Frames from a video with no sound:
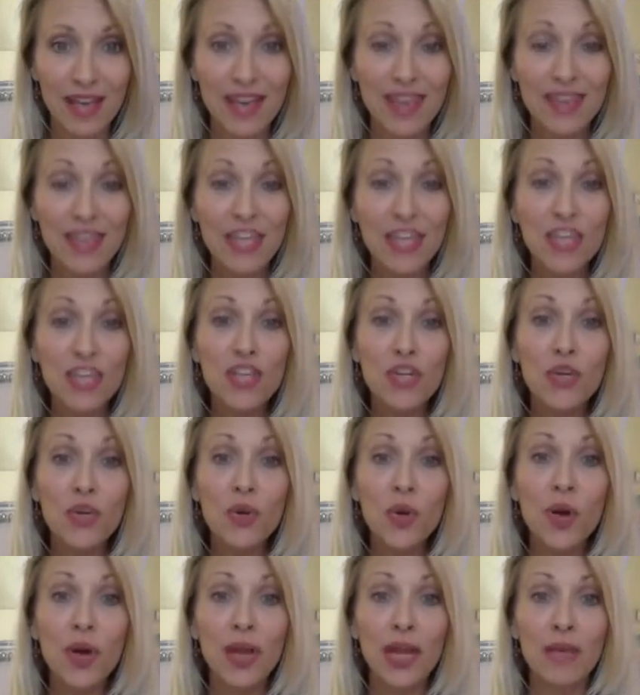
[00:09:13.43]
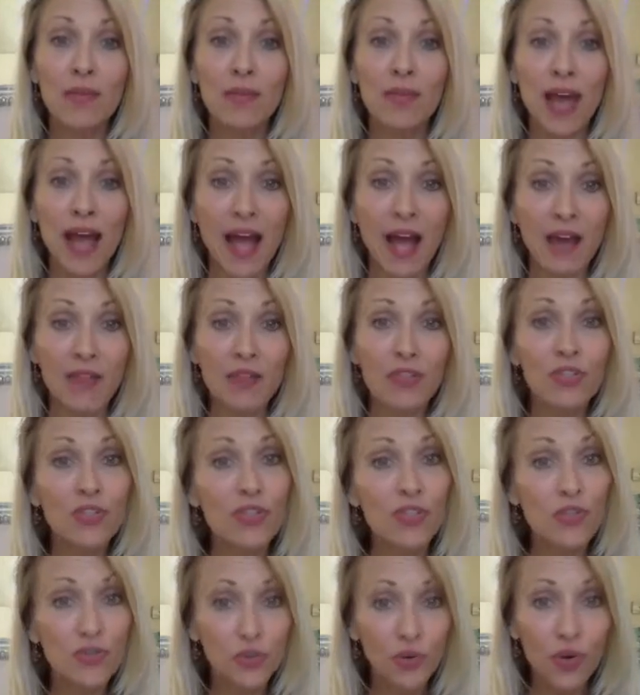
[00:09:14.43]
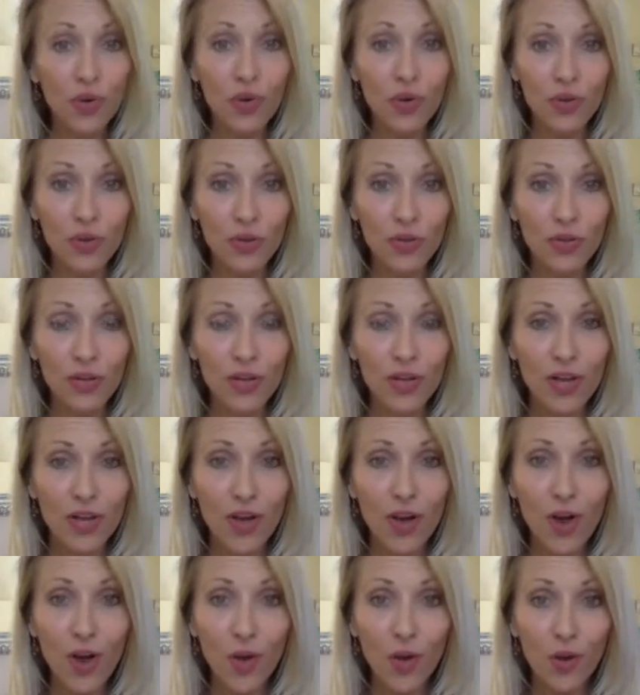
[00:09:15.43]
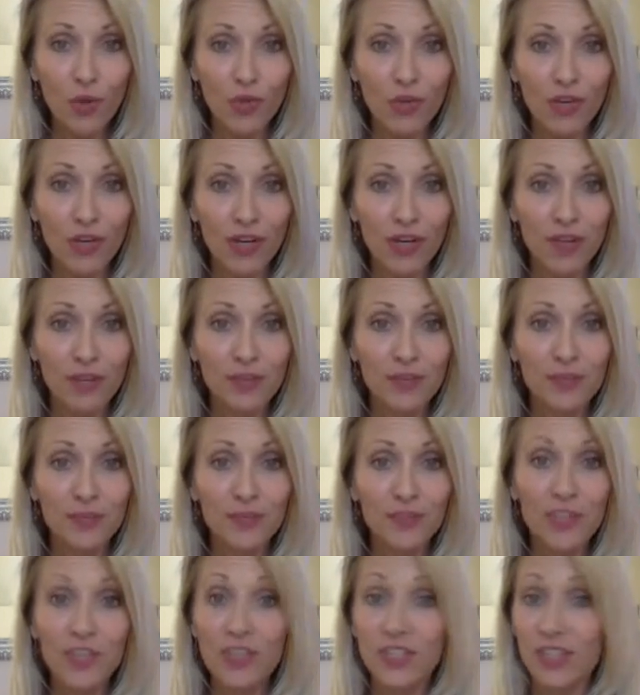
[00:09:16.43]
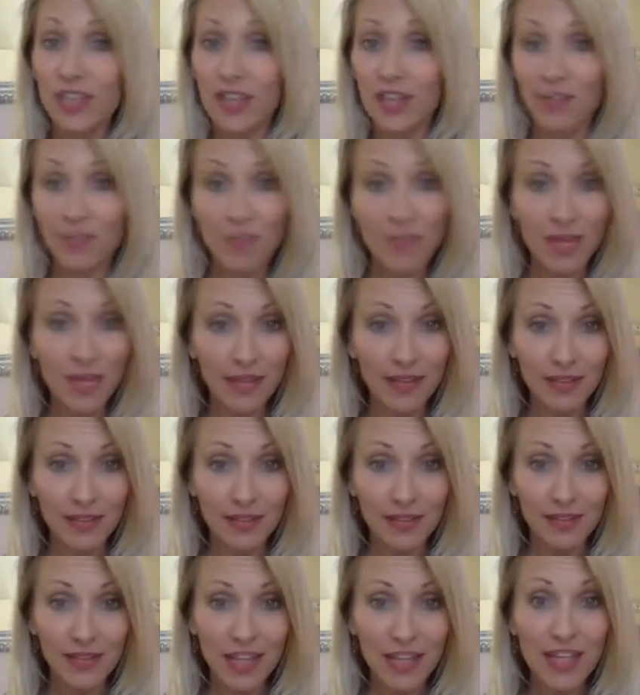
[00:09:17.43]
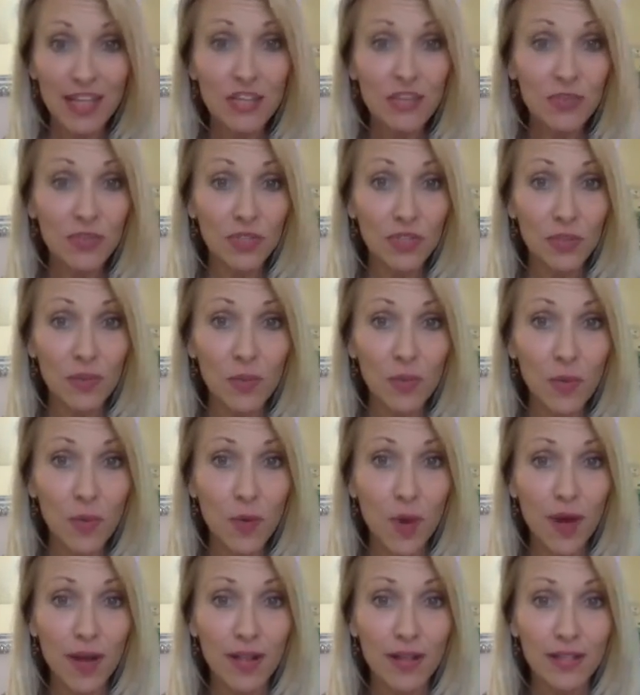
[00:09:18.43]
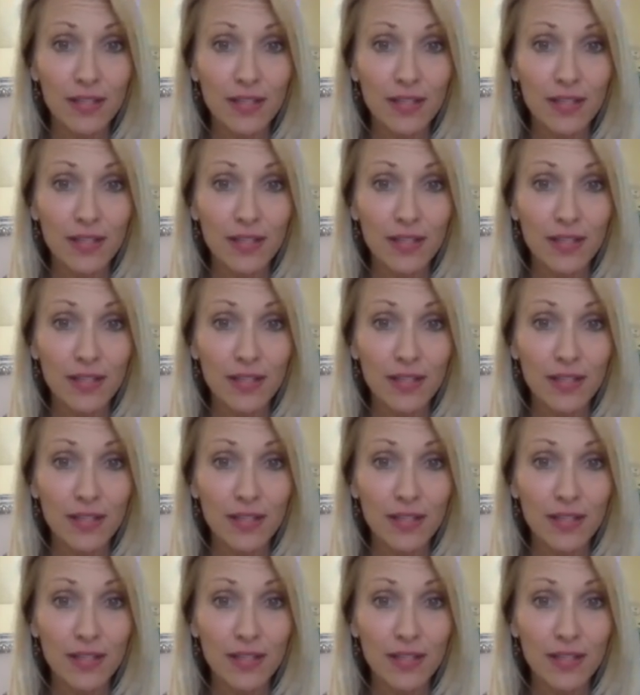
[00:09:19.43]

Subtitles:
then you are able to have control over your state of being. And that's really what we want,